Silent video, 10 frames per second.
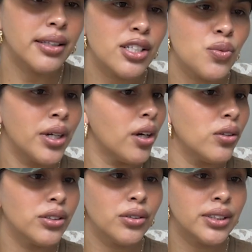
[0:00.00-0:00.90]
This one
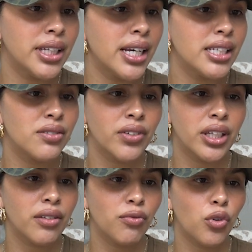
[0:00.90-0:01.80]
also says
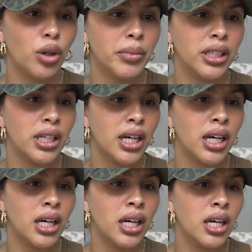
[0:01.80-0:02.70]
vegan
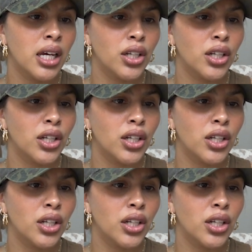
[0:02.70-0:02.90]
formula,